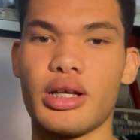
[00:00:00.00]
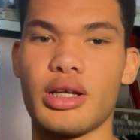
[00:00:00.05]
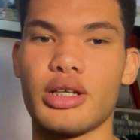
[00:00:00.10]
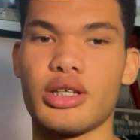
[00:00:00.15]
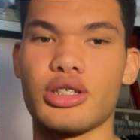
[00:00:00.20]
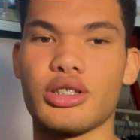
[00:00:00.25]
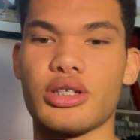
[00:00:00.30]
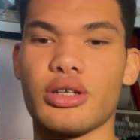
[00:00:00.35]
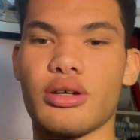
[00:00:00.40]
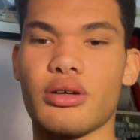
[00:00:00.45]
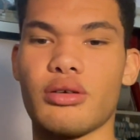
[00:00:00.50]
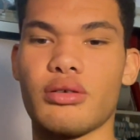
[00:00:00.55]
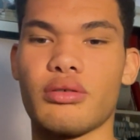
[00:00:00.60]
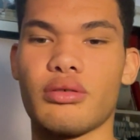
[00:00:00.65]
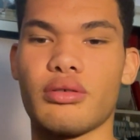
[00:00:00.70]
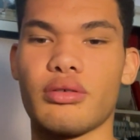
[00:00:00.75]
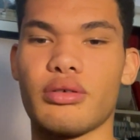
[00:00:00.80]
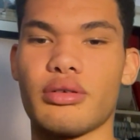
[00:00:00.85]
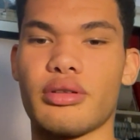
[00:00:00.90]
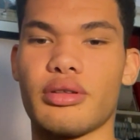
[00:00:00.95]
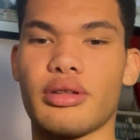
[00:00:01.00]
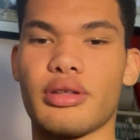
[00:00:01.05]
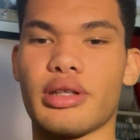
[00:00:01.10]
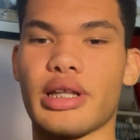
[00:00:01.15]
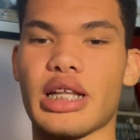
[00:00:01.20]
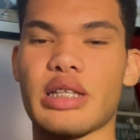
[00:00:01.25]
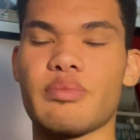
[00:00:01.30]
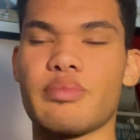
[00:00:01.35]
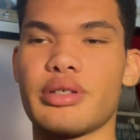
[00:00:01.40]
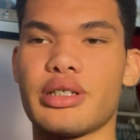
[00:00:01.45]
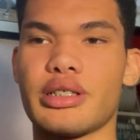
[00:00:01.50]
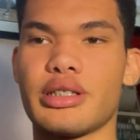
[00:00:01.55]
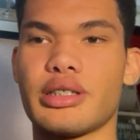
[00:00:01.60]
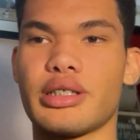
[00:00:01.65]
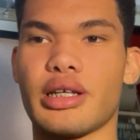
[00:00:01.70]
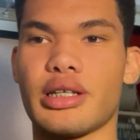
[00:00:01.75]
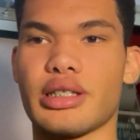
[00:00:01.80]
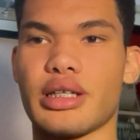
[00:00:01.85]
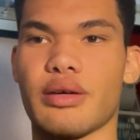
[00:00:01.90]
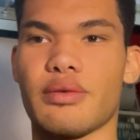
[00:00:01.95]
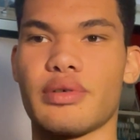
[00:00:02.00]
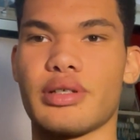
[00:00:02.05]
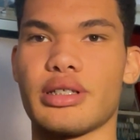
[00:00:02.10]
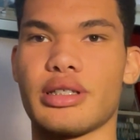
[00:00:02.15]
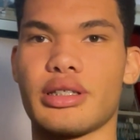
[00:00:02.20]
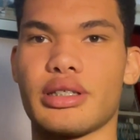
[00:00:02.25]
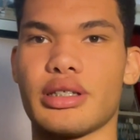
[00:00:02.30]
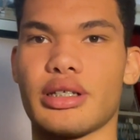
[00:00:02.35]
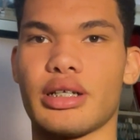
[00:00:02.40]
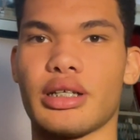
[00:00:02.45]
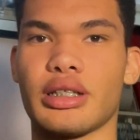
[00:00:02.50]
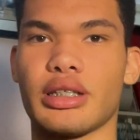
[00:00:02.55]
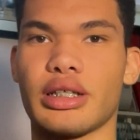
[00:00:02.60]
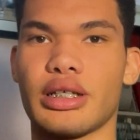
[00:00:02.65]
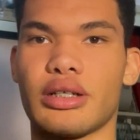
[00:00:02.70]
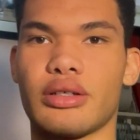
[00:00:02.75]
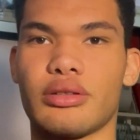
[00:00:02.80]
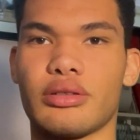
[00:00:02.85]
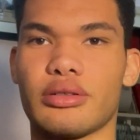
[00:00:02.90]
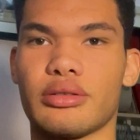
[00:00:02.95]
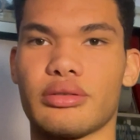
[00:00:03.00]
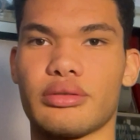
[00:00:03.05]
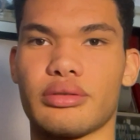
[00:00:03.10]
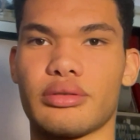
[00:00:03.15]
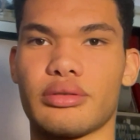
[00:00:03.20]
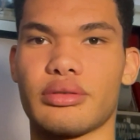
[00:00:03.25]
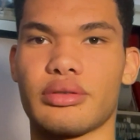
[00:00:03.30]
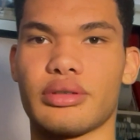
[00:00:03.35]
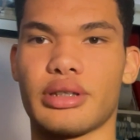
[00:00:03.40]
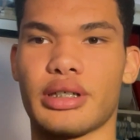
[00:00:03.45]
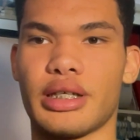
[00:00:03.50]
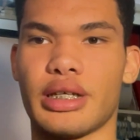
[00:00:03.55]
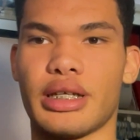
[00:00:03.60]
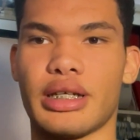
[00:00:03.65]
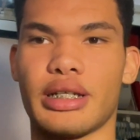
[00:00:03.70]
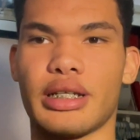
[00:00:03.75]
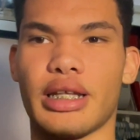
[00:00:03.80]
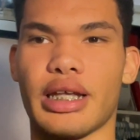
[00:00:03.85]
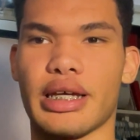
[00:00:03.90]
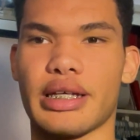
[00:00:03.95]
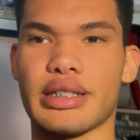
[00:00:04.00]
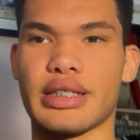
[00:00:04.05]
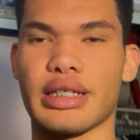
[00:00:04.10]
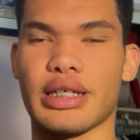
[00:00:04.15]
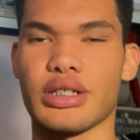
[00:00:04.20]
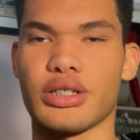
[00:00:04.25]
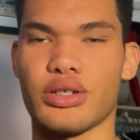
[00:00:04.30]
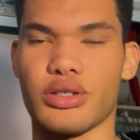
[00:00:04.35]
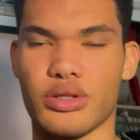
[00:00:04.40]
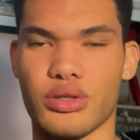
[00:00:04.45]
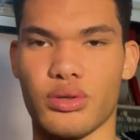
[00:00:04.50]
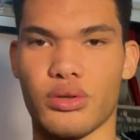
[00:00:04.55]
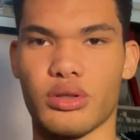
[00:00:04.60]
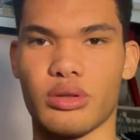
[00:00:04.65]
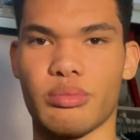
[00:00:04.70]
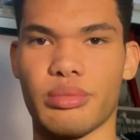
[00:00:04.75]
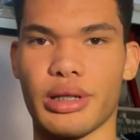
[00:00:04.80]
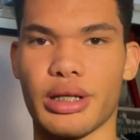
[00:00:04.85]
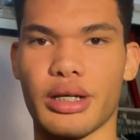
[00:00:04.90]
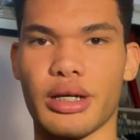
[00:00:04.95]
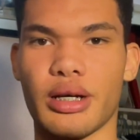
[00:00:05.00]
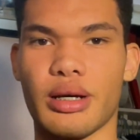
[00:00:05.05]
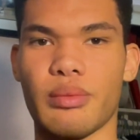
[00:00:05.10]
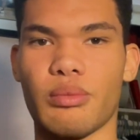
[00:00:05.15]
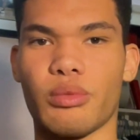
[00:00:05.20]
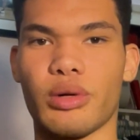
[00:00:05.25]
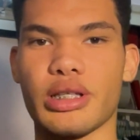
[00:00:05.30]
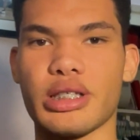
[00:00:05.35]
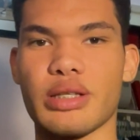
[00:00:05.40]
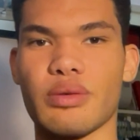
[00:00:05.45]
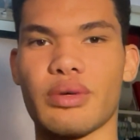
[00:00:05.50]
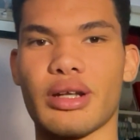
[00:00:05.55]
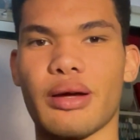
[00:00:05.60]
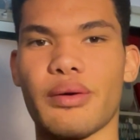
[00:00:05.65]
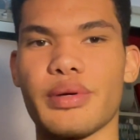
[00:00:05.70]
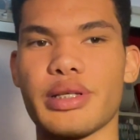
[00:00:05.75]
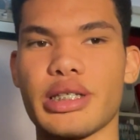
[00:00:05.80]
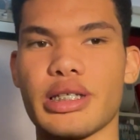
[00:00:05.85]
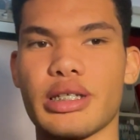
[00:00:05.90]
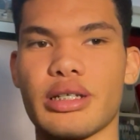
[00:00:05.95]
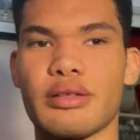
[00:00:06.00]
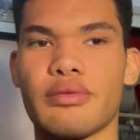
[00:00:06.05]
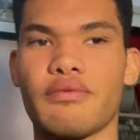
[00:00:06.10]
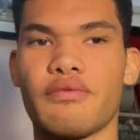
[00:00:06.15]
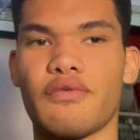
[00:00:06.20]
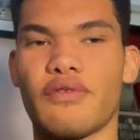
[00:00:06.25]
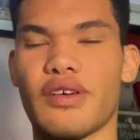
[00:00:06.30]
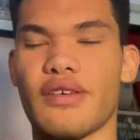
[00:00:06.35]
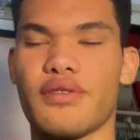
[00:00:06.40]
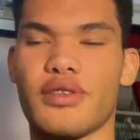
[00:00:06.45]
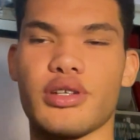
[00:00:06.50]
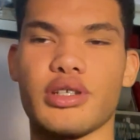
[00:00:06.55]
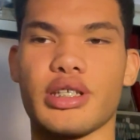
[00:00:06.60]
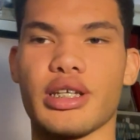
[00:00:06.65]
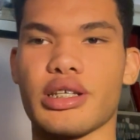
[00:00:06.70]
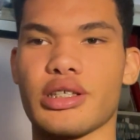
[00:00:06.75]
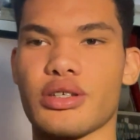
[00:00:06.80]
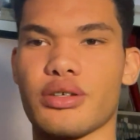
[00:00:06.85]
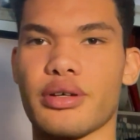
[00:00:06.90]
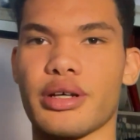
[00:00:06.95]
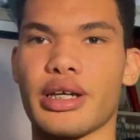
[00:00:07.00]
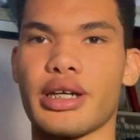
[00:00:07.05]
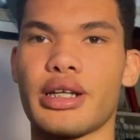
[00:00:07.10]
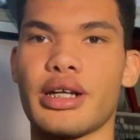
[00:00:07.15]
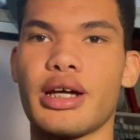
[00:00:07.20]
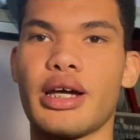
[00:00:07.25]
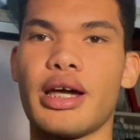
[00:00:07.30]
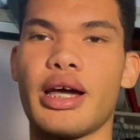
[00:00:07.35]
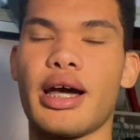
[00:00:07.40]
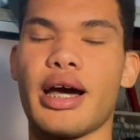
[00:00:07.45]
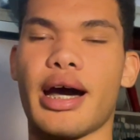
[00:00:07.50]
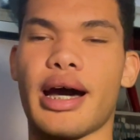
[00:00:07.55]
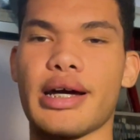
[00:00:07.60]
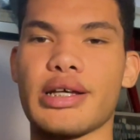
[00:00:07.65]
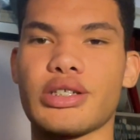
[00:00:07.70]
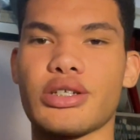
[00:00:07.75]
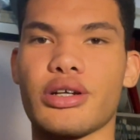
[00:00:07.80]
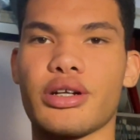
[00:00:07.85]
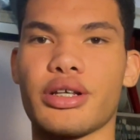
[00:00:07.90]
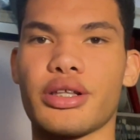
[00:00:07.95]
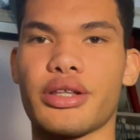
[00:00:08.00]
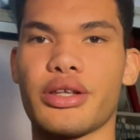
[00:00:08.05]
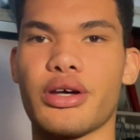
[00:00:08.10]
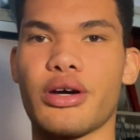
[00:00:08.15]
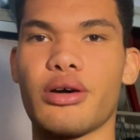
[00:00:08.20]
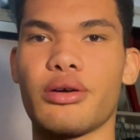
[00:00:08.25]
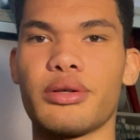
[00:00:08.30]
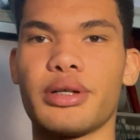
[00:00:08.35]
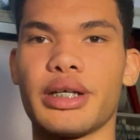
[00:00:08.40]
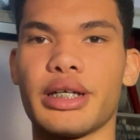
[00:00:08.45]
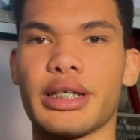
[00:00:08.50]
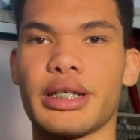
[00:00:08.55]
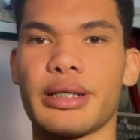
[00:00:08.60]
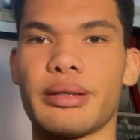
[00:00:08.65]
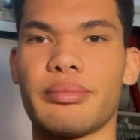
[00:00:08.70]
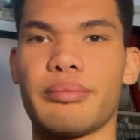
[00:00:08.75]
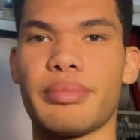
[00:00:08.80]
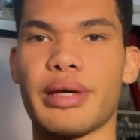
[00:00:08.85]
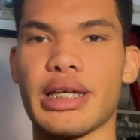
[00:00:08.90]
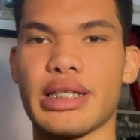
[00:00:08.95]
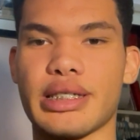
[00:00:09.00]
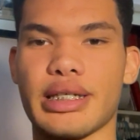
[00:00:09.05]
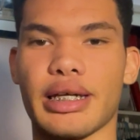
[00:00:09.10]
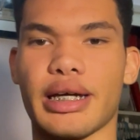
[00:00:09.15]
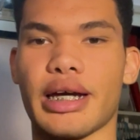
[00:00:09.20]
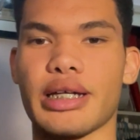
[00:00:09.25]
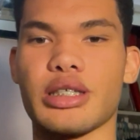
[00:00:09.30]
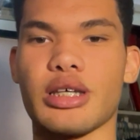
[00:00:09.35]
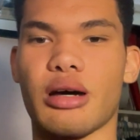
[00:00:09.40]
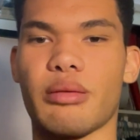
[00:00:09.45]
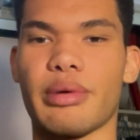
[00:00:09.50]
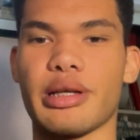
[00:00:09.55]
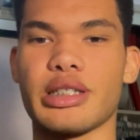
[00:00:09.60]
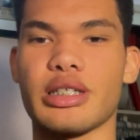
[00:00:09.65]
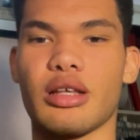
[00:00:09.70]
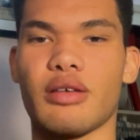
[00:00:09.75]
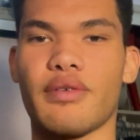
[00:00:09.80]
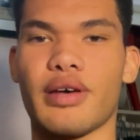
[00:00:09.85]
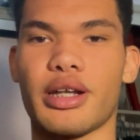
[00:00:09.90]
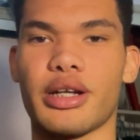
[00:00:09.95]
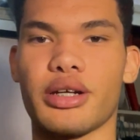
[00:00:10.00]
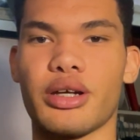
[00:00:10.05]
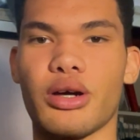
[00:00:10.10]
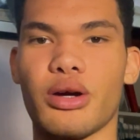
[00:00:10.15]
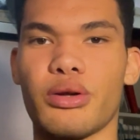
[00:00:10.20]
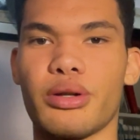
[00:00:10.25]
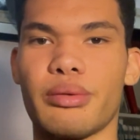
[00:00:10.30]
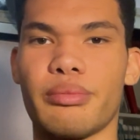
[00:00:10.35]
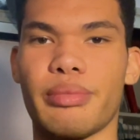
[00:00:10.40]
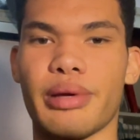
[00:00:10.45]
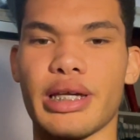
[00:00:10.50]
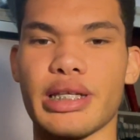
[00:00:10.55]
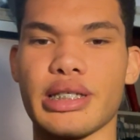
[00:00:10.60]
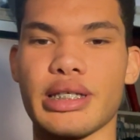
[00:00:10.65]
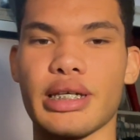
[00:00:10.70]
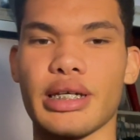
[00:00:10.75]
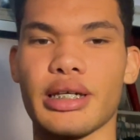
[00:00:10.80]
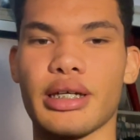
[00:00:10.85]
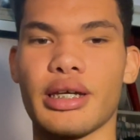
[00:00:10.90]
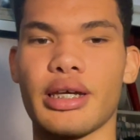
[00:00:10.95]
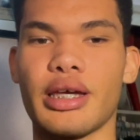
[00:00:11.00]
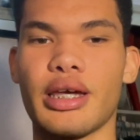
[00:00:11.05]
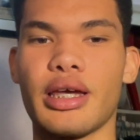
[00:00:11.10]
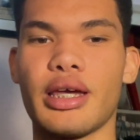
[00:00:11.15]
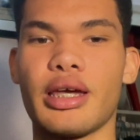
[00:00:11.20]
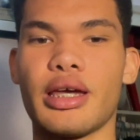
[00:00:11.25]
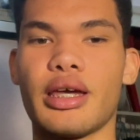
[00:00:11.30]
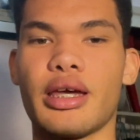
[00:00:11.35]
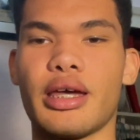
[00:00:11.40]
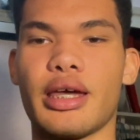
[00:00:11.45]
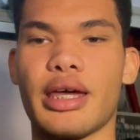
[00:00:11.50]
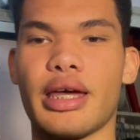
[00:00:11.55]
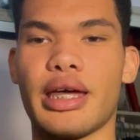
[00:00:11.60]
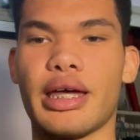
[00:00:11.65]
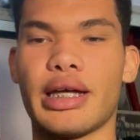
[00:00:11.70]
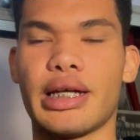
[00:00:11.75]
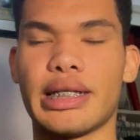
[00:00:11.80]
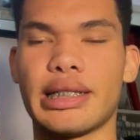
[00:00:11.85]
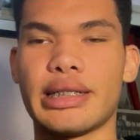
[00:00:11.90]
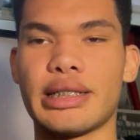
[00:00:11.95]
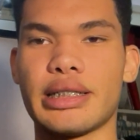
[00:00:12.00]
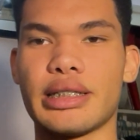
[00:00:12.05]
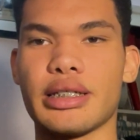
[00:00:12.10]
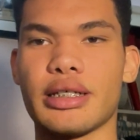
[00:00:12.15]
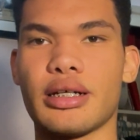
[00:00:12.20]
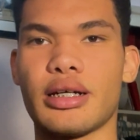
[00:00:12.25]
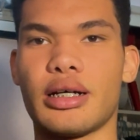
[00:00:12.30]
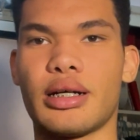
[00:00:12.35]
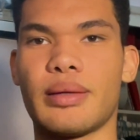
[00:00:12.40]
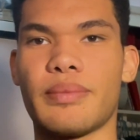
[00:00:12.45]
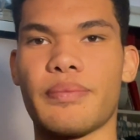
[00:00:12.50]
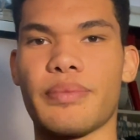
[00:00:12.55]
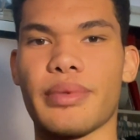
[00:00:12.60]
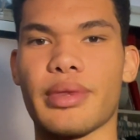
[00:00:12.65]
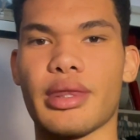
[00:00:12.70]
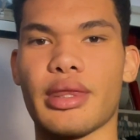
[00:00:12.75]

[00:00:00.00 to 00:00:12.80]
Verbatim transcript: So that's been since I was a little kid, like six years old. But um, when, when I was in fifth or sixth grade, I started coding in BASIC. I taught myself how to code in BASIC and um,